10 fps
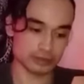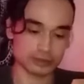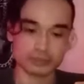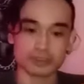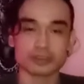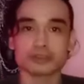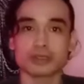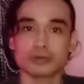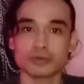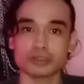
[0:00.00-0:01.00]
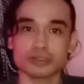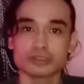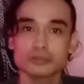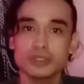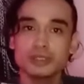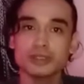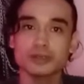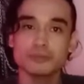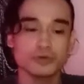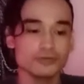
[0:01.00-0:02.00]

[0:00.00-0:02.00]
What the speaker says: just because when I start to make more